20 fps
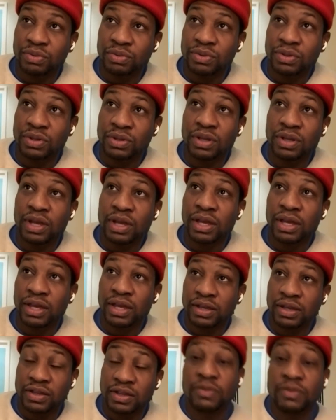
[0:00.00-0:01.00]
know,
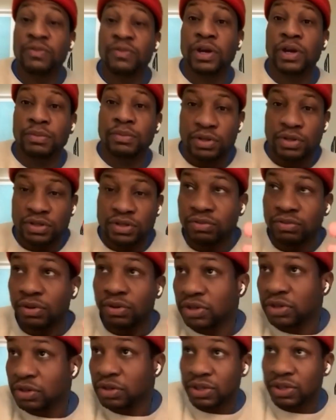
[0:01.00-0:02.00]
very much to
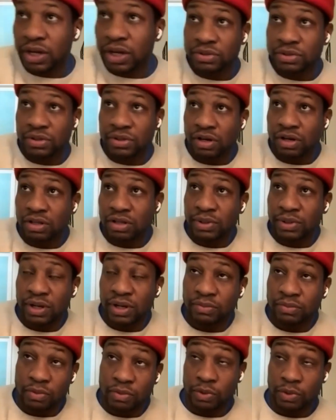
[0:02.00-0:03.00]
what you and I were talking
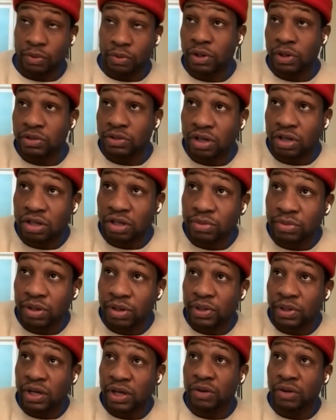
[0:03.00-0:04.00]
about, what we were all talking
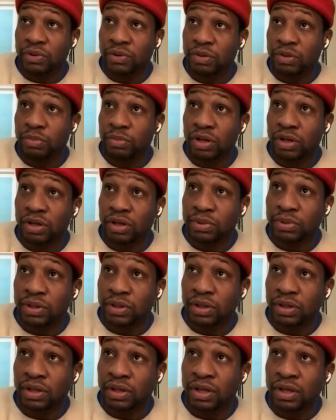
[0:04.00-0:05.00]
about. Eric, when you brought up
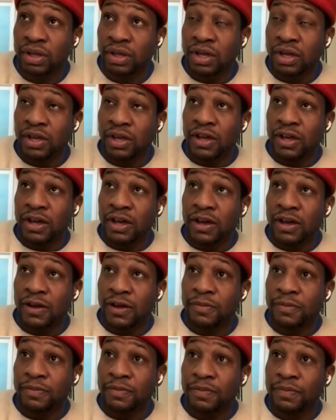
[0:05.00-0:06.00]
the
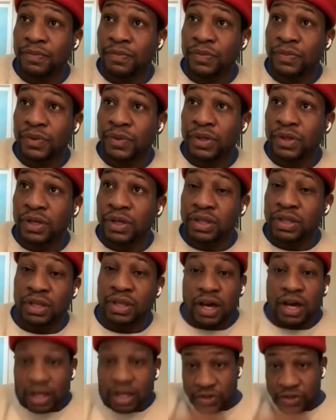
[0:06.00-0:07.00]
um,
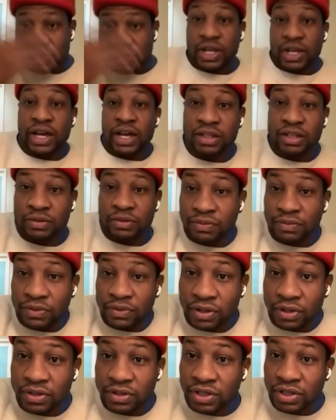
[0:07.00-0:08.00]
the other side of
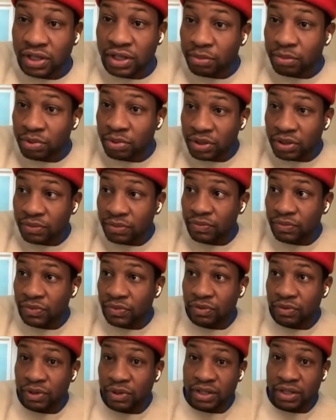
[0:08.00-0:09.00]
the celebrity,
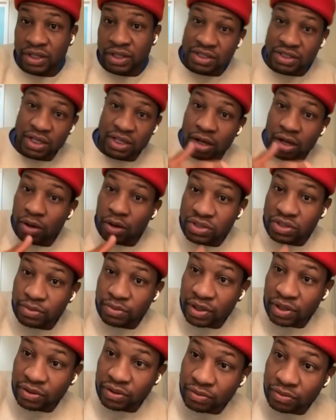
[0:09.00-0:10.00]
right? That it's not always
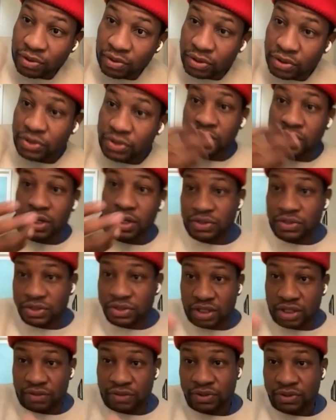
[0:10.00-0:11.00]
about the work. There's the other
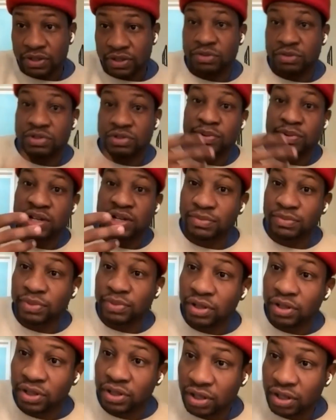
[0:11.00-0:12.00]
side of it. There's
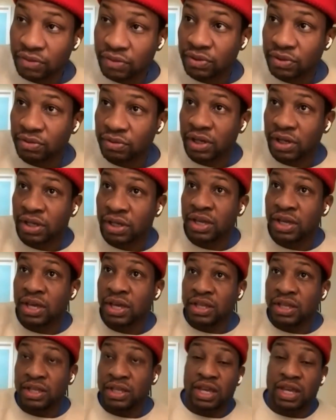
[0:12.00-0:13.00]
responsibility of it, right?
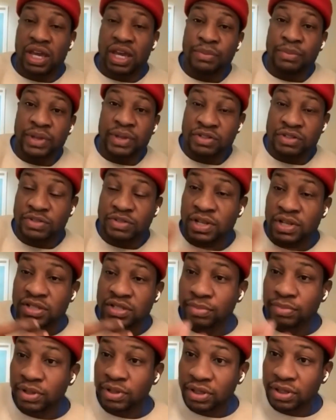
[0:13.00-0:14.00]
The academy has
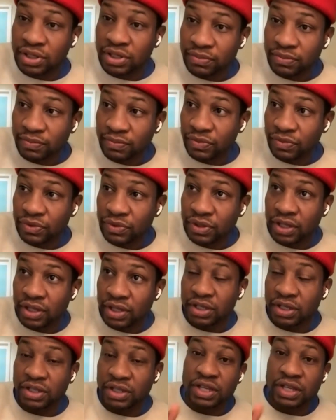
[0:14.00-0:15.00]
responsibility
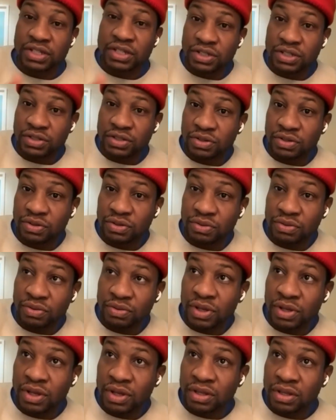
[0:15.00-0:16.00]
in addition
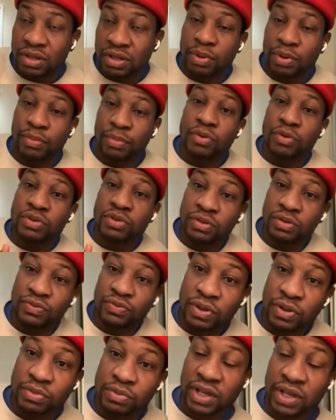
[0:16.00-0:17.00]
to the promotion
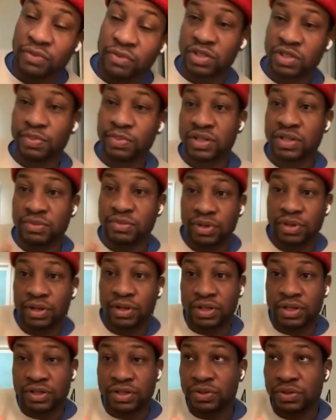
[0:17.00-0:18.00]
of films, they have
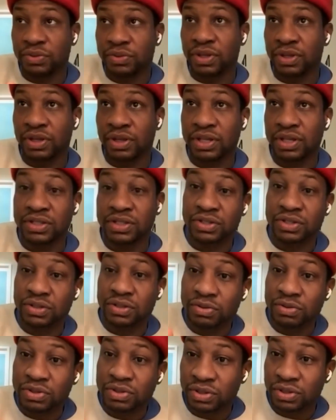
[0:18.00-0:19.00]
responsibility to the
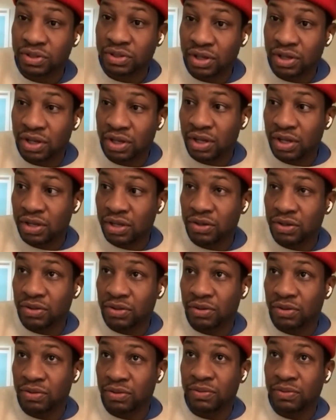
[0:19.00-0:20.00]
institution.
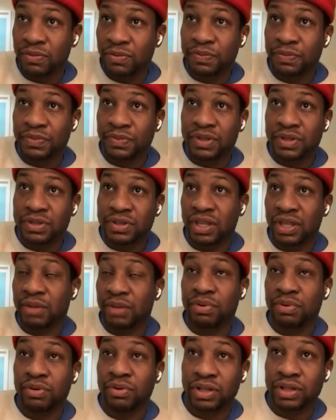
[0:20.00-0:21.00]
You know, to
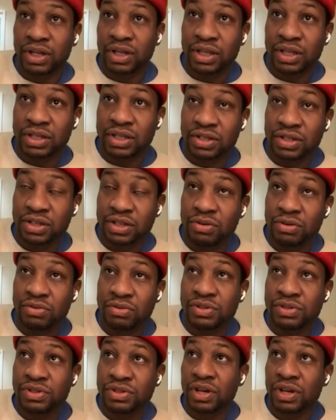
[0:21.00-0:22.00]
that point, I think it's a
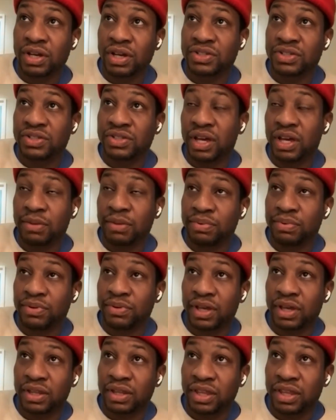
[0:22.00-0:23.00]
huge uh, step
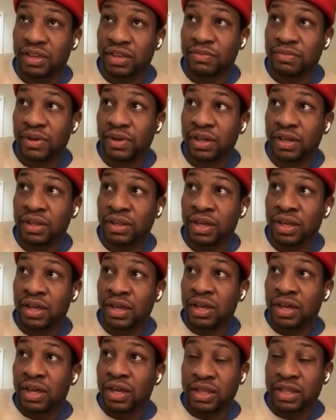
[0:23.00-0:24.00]
that they've made
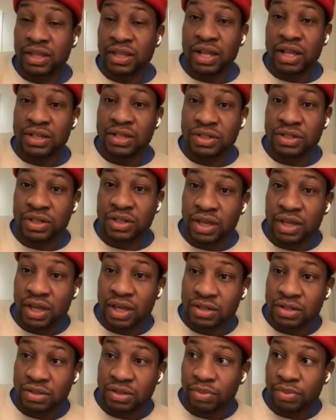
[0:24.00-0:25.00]
acknowledging
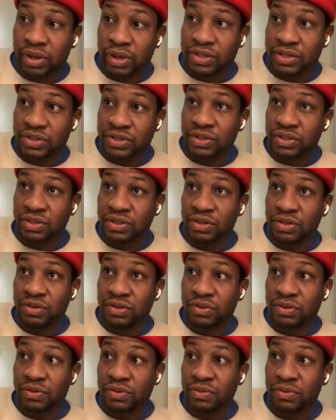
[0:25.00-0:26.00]
Angela Bassett.
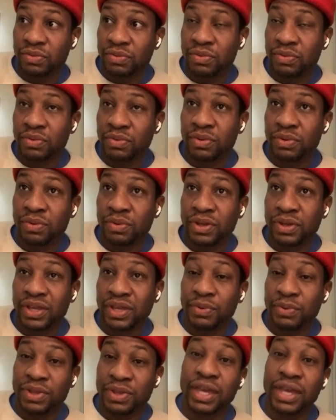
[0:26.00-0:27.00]
You know,
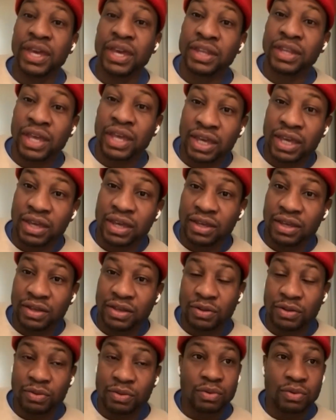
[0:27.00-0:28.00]
within a
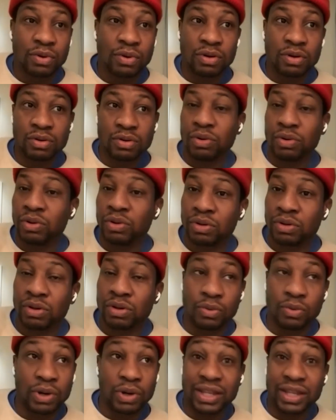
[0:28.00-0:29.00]
you know quote
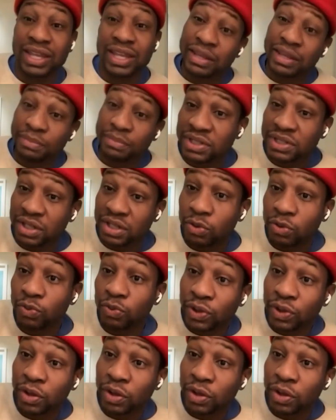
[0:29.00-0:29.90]
unquote an MCU